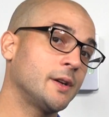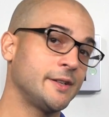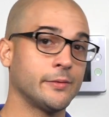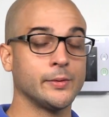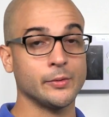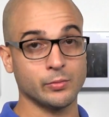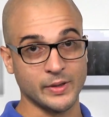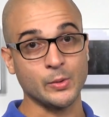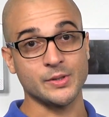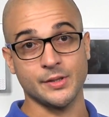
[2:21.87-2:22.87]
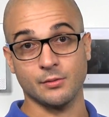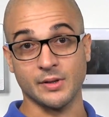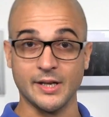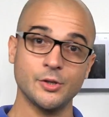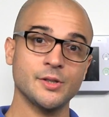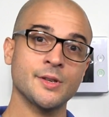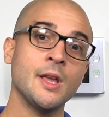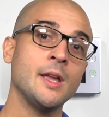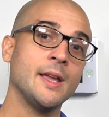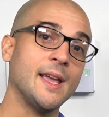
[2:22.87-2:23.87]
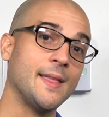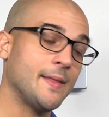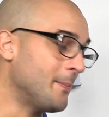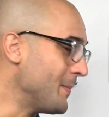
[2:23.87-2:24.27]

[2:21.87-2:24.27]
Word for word: on different frequency ranges and they